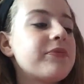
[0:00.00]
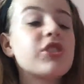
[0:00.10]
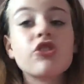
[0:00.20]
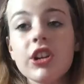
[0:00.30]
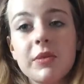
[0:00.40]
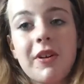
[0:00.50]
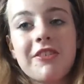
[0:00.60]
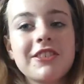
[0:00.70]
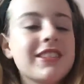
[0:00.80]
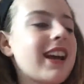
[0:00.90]
treasure
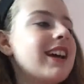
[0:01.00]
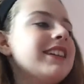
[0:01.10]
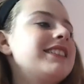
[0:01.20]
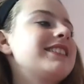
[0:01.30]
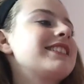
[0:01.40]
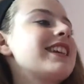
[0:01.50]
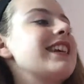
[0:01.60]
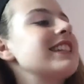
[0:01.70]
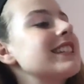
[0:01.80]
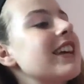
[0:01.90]
box, and
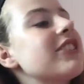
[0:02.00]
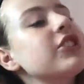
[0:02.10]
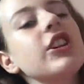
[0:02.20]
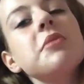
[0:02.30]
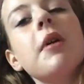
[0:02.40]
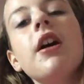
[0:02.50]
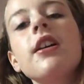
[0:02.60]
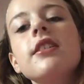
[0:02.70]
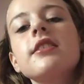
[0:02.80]
inside the treasure box,